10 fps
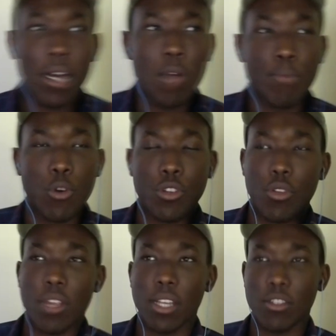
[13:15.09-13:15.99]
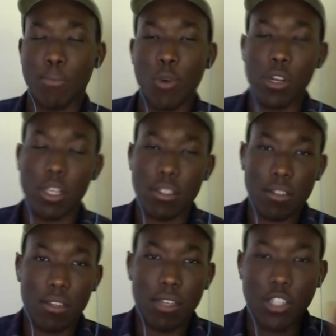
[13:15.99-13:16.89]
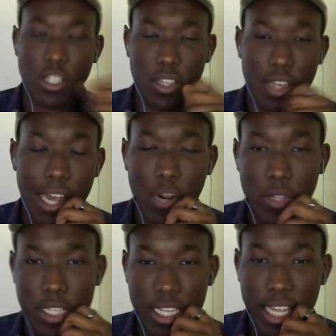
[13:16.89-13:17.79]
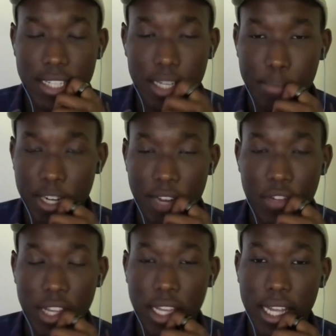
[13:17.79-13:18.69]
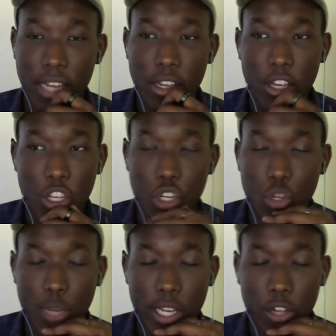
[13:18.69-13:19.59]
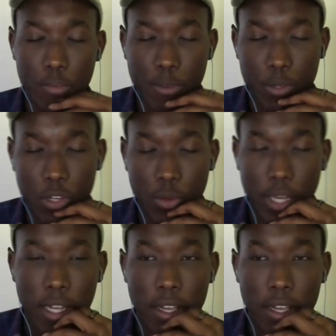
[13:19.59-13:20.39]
How important do you think support is, just in not only in dancing, but in everything that you're doing and other people are doing?